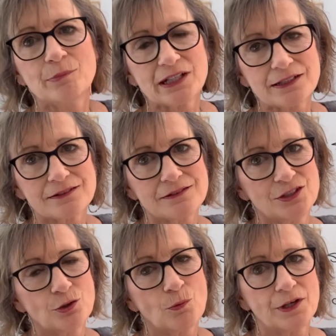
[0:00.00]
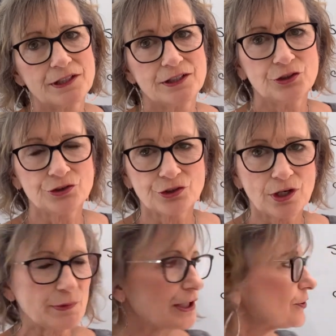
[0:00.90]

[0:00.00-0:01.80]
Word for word: it, you don't want it in your denominator.